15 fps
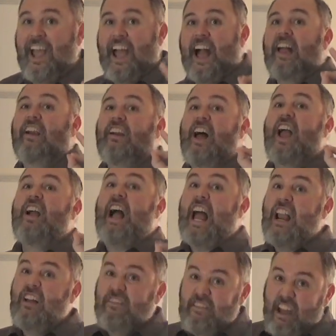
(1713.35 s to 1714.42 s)
And they're like, I
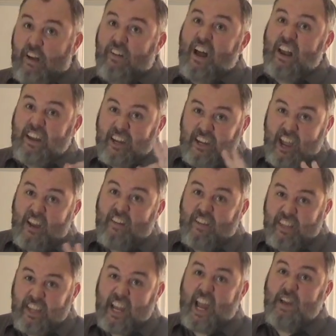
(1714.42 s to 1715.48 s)
don't know what to do
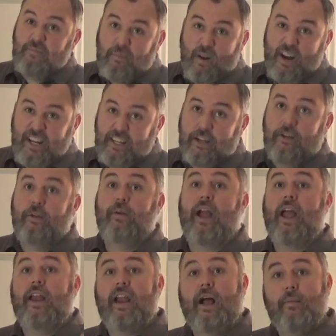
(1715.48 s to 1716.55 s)
with the 8.2.
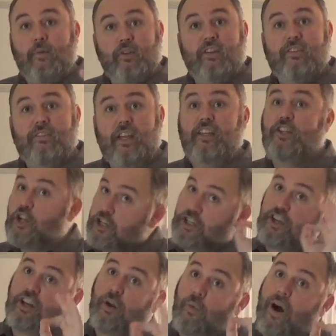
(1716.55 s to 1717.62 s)
And I'm going to say you
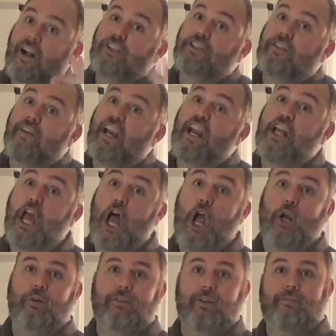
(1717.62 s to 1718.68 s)
should have watched the
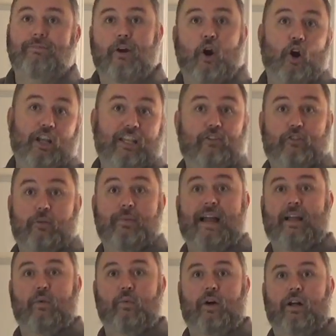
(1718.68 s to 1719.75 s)
video. Or at least go
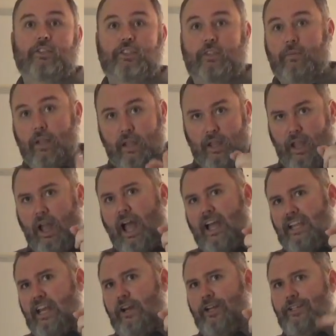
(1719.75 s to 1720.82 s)
back and watch it. I
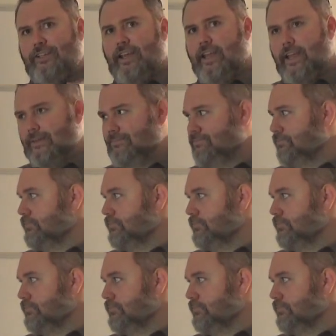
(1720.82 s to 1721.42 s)
guarantee it.